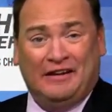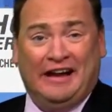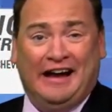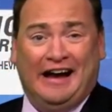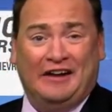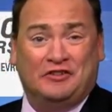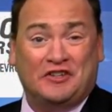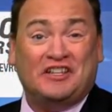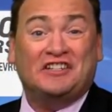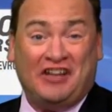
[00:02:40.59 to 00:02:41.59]
Ah,
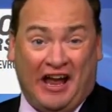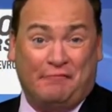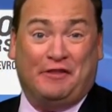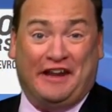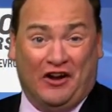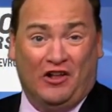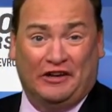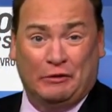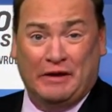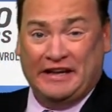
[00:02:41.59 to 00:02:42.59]
just in time for that
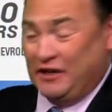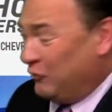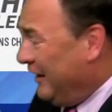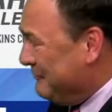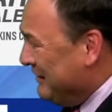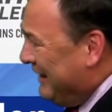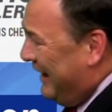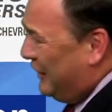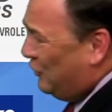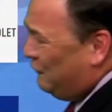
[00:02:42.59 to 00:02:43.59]
holiday weekend, right?
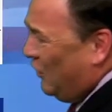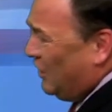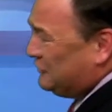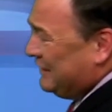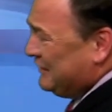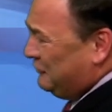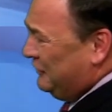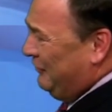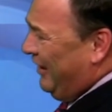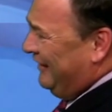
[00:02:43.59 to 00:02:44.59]
Idaho Falls, we get through
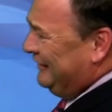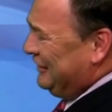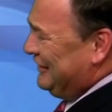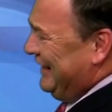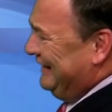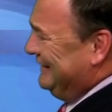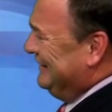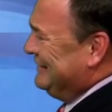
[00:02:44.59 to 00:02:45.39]
tomorrow. Look at that.